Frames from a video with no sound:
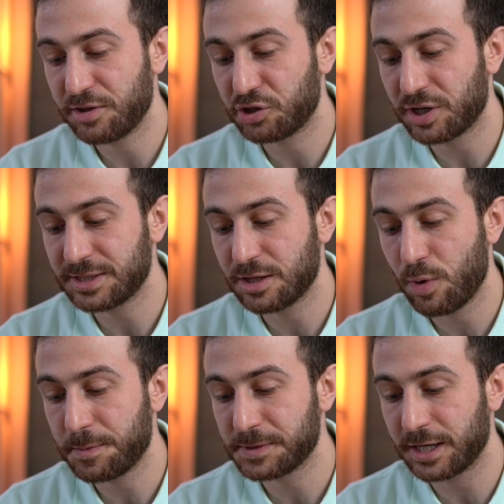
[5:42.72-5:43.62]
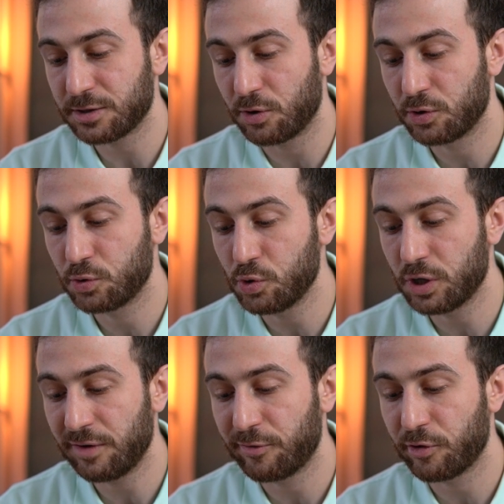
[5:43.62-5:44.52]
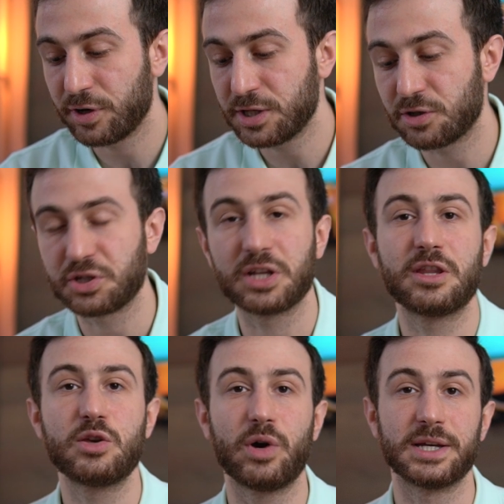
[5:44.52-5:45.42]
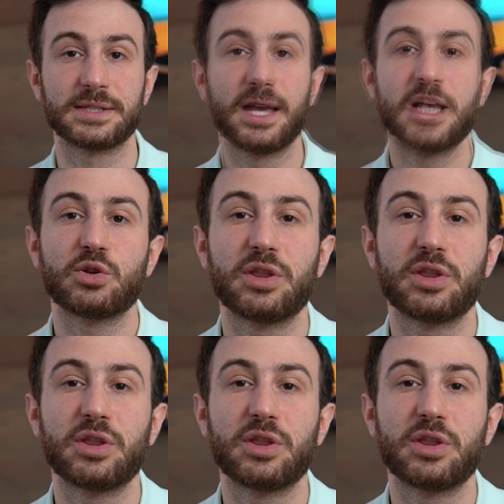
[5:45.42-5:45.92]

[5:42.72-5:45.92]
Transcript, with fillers: the trusted websites on Google for research in the US? So